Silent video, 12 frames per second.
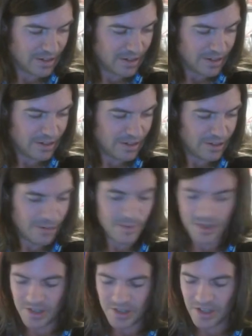Number
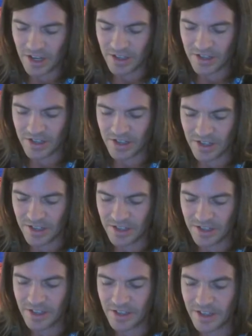6 is
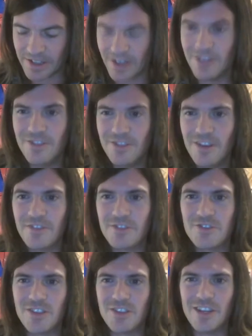yet another
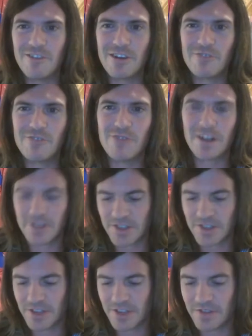generic rank 7.
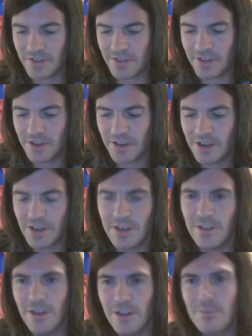
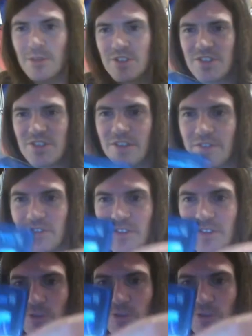Number 74,